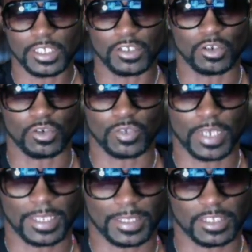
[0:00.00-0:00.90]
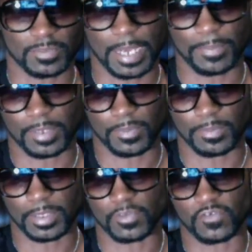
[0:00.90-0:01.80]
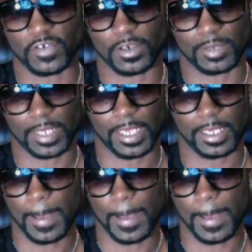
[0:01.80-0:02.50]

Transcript: you know, you got things popping up on people's phone like